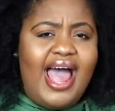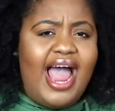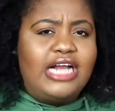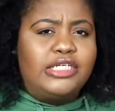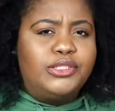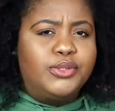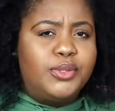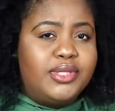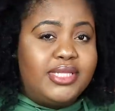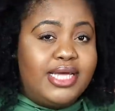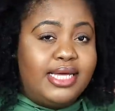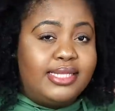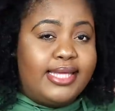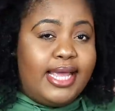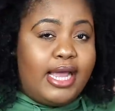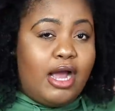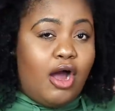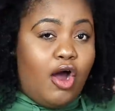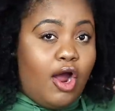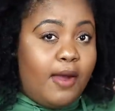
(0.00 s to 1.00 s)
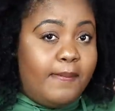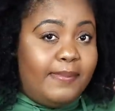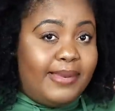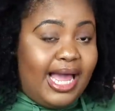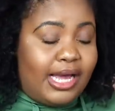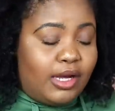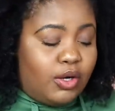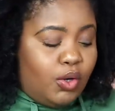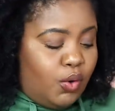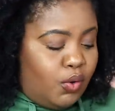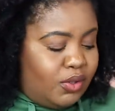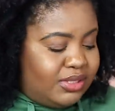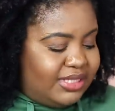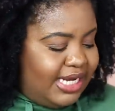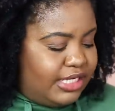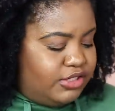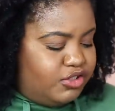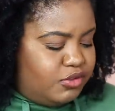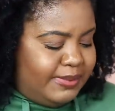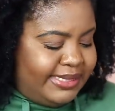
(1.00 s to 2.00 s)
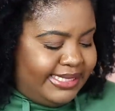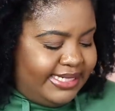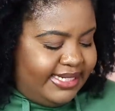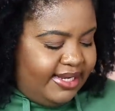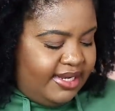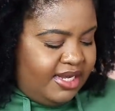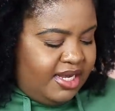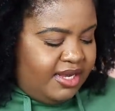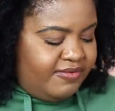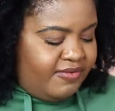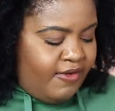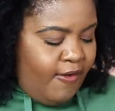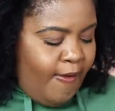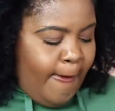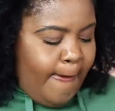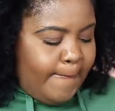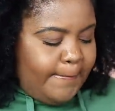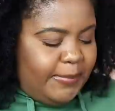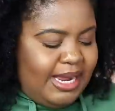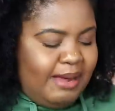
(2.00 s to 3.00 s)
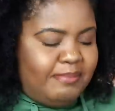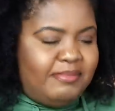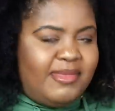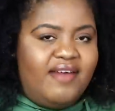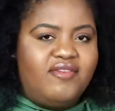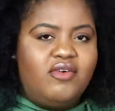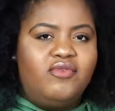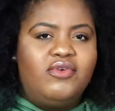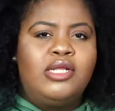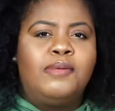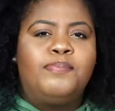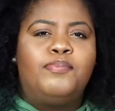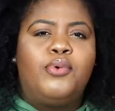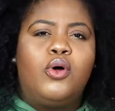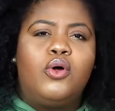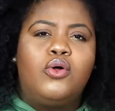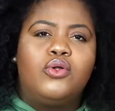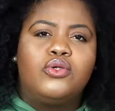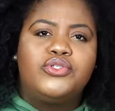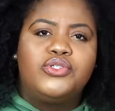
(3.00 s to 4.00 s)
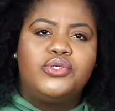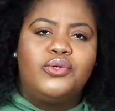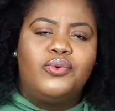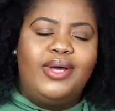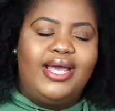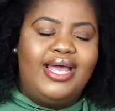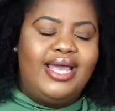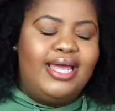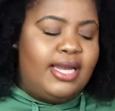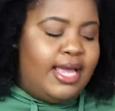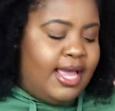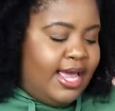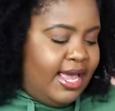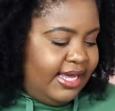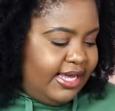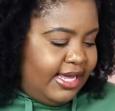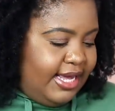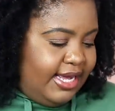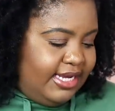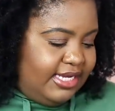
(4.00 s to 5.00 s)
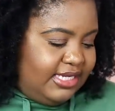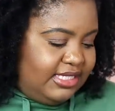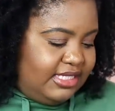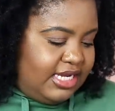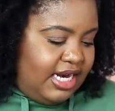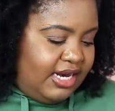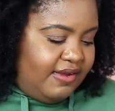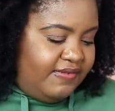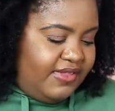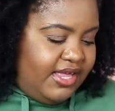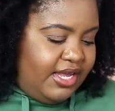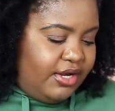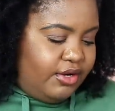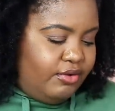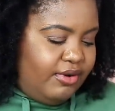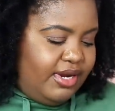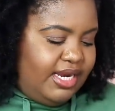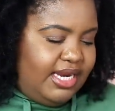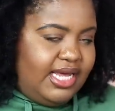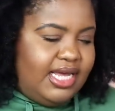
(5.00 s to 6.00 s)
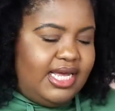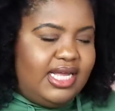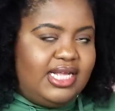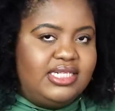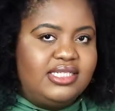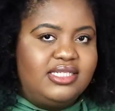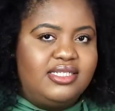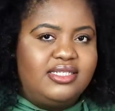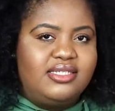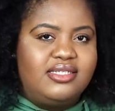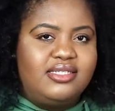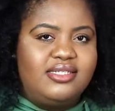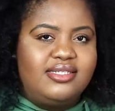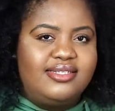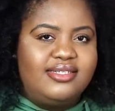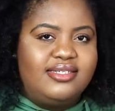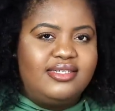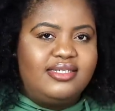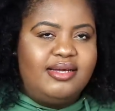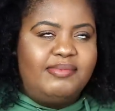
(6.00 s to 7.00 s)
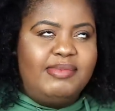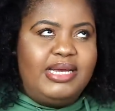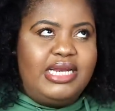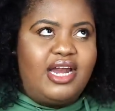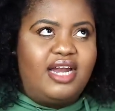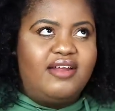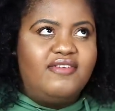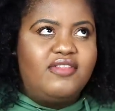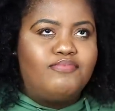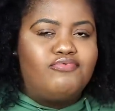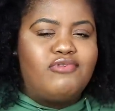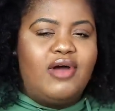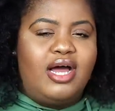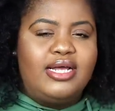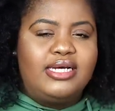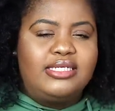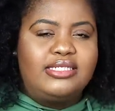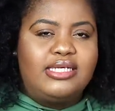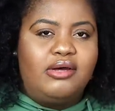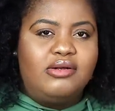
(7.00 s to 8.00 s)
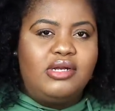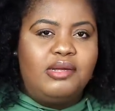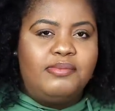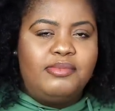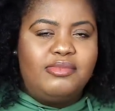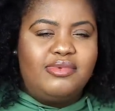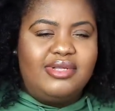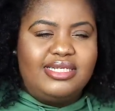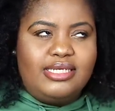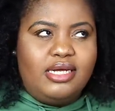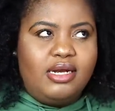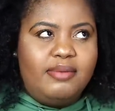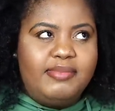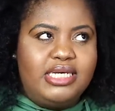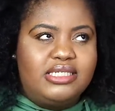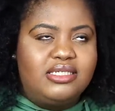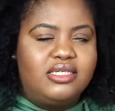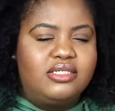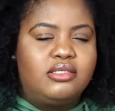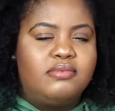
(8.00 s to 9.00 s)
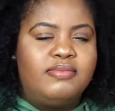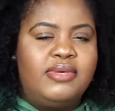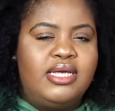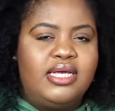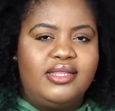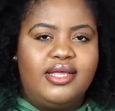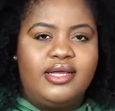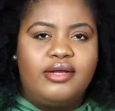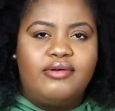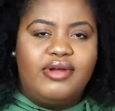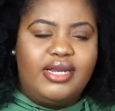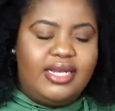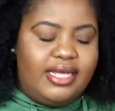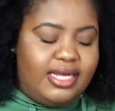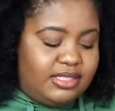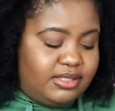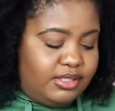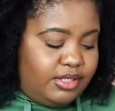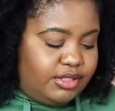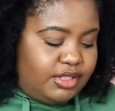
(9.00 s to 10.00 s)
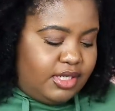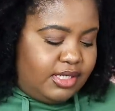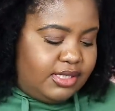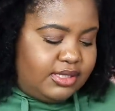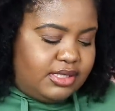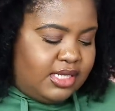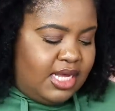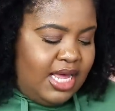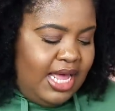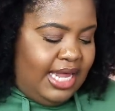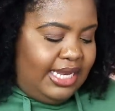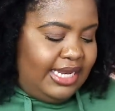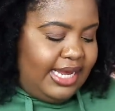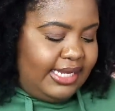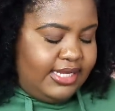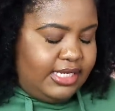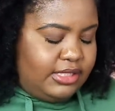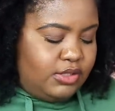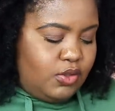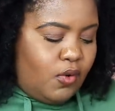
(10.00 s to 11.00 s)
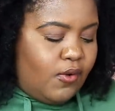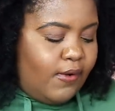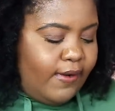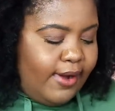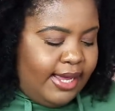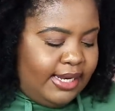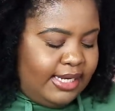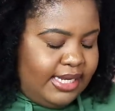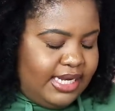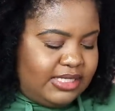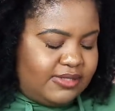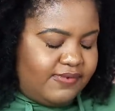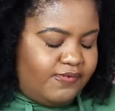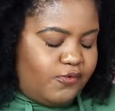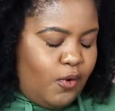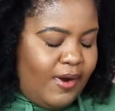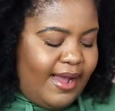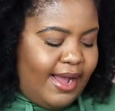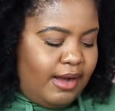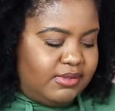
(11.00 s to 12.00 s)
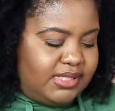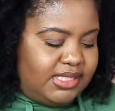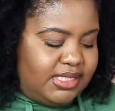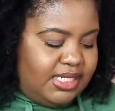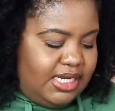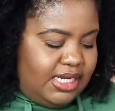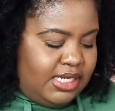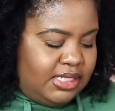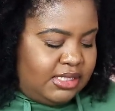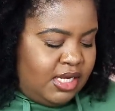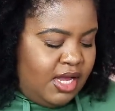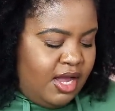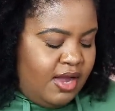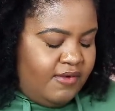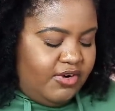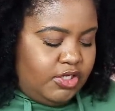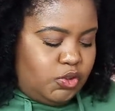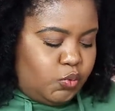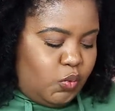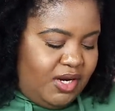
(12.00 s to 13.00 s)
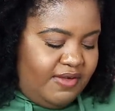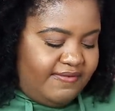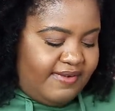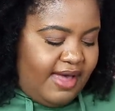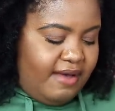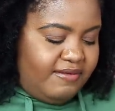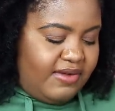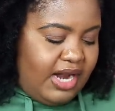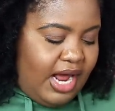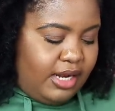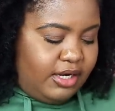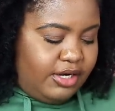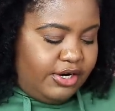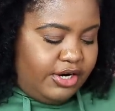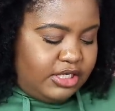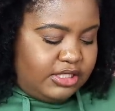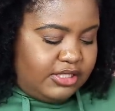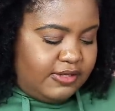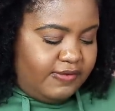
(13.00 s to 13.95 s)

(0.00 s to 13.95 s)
I do think they are black owned, I do believe, but I've never really pulled to it because none of the ingredients, I mean, none of the products sound amazing to me, and the ingredients are just, like, this oil is 4 ounces for $25.